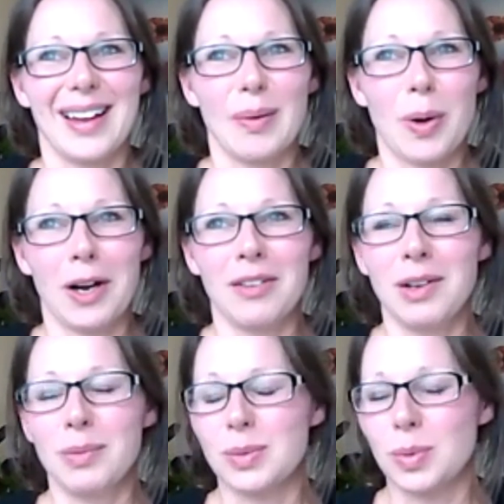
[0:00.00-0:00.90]
part of
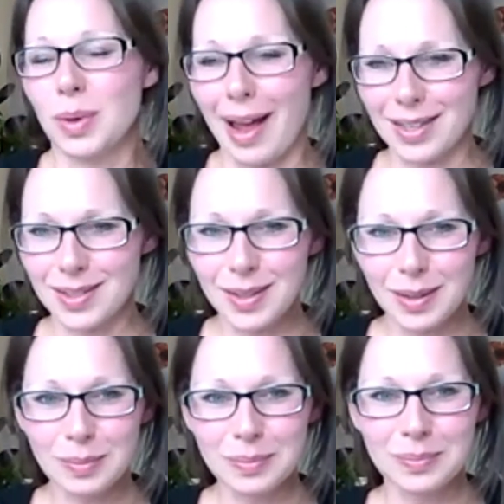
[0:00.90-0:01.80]
it was
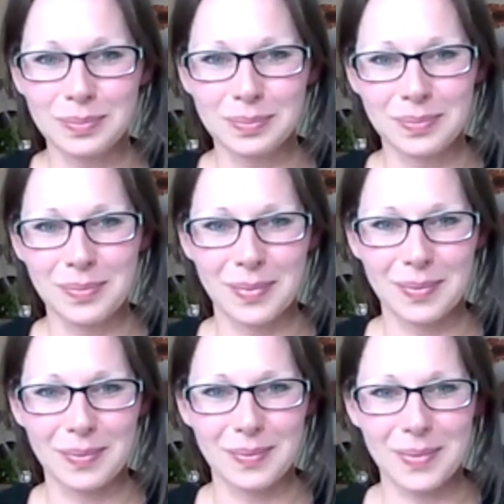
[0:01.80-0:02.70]
relaxing,
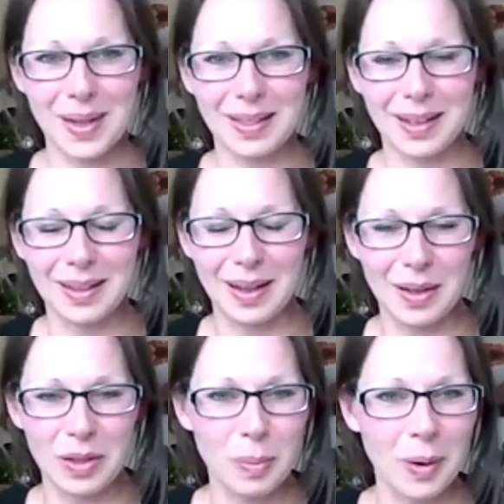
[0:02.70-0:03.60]
and then the
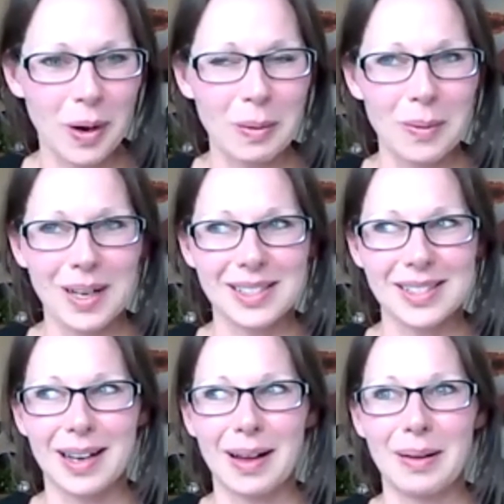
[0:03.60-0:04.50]
other part
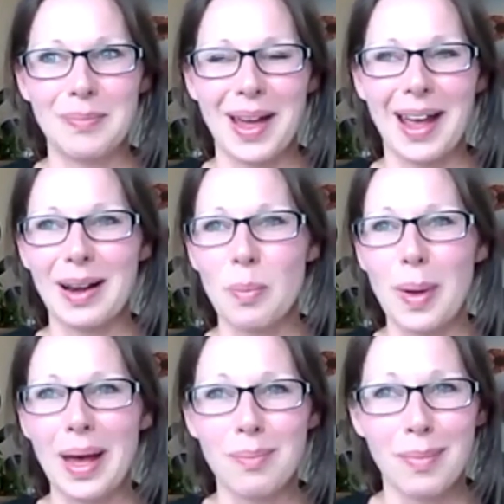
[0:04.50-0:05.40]
was um, I had a
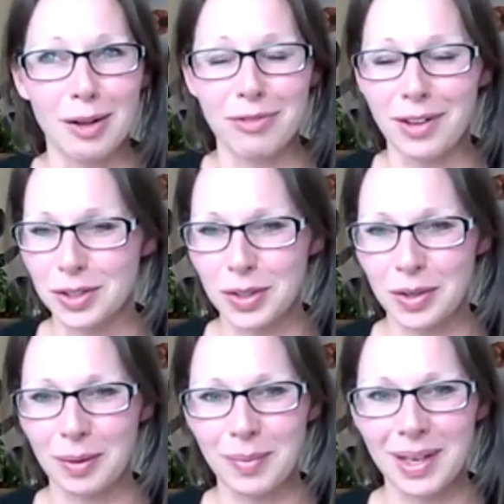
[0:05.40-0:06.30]
bed malfunction
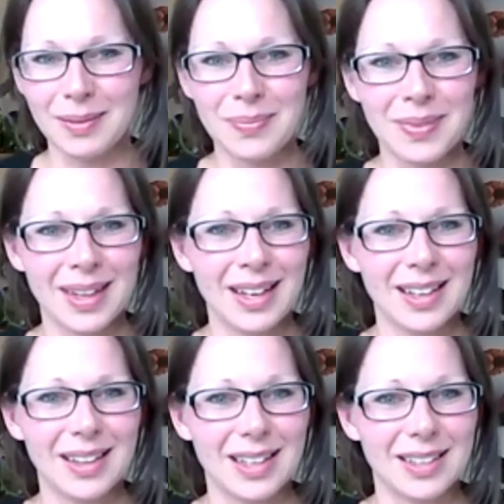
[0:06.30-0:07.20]
on me,
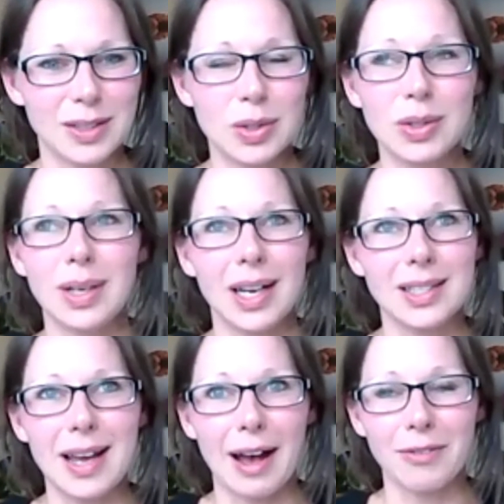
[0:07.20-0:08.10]
the two
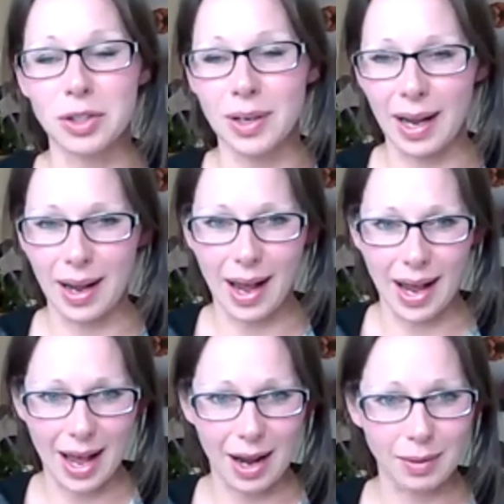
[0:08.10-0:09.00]
days after I, I
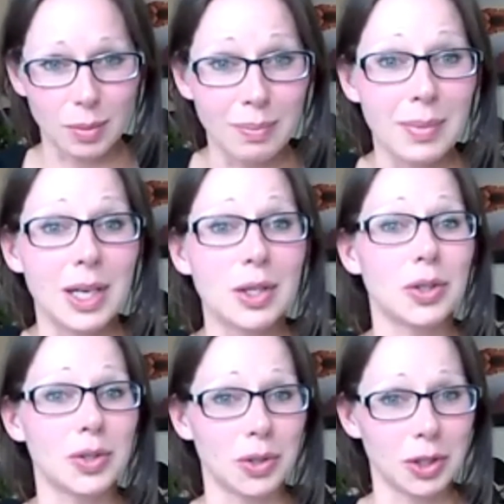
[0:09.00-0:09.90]
had major
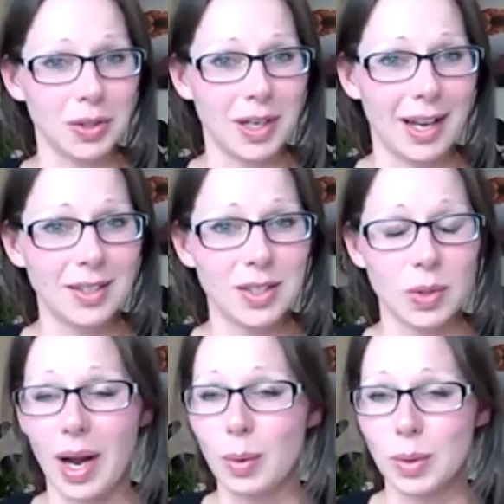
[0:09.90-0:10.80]
surgery done. So
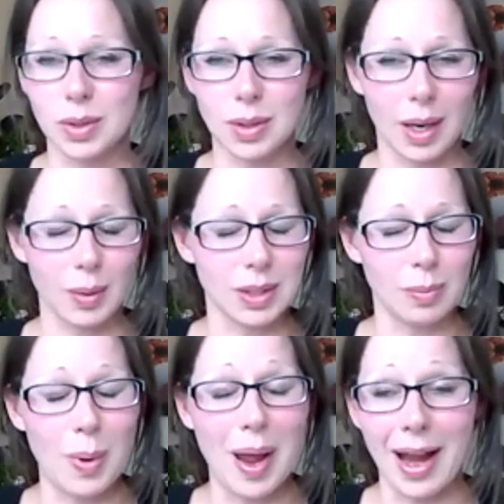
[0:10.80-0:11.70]
I was I was
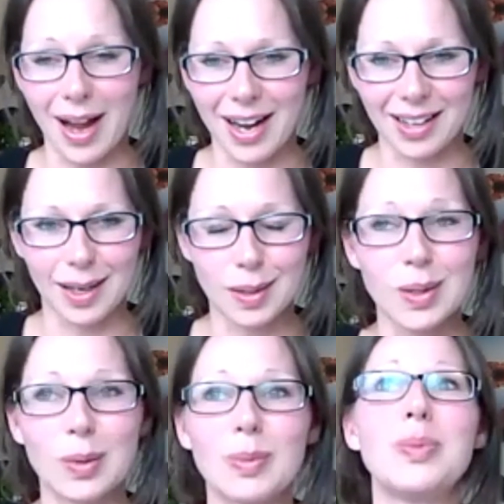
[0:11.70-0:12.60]
in pain, like
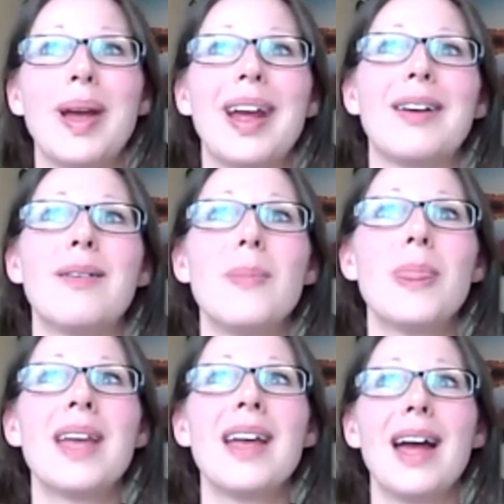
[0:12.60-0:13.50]
so much pain.
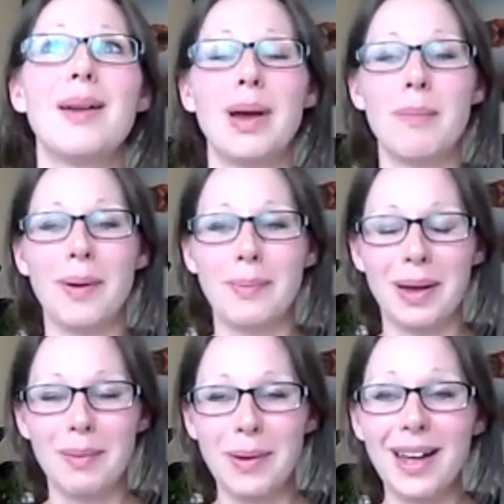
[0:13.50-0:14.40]
And my
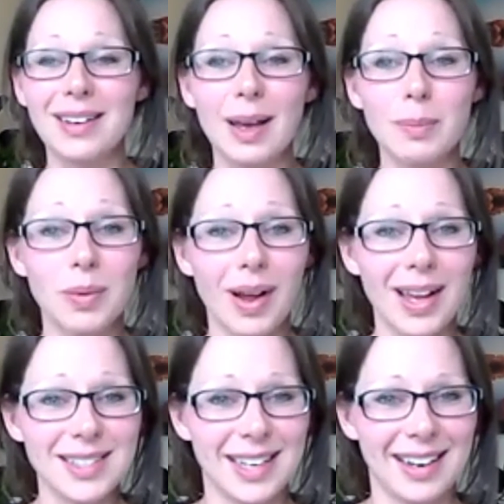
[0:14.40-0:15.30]
my bed kept
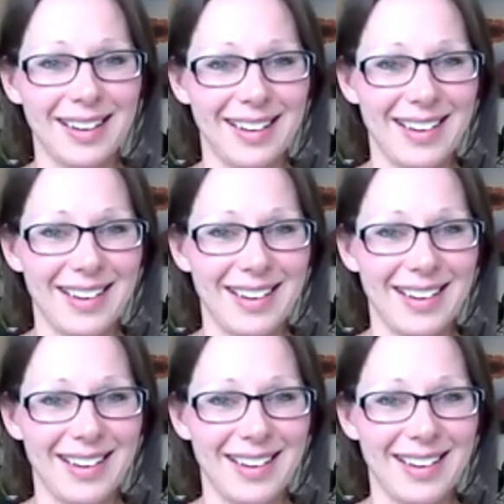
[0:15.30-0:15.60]
rising.